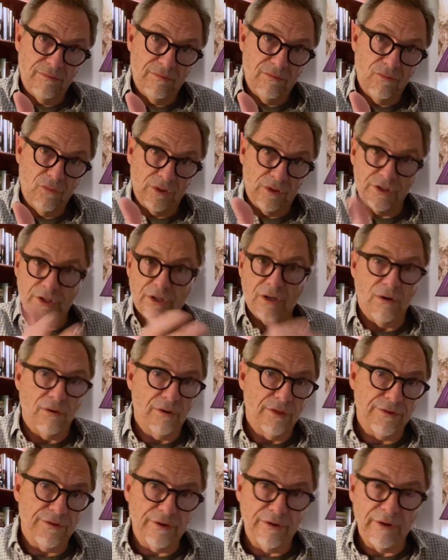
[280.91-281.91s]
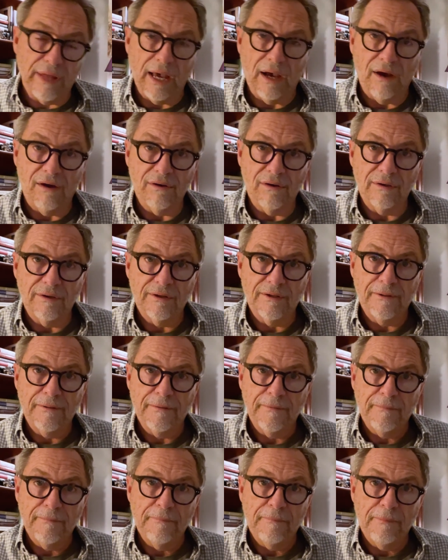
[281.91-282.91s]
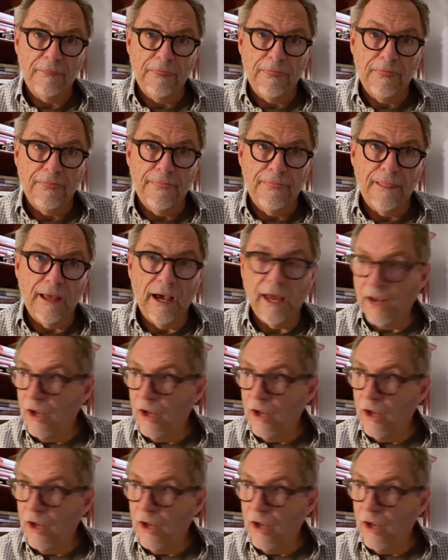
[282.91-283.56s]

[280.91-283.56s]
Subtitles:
what you're going through now. I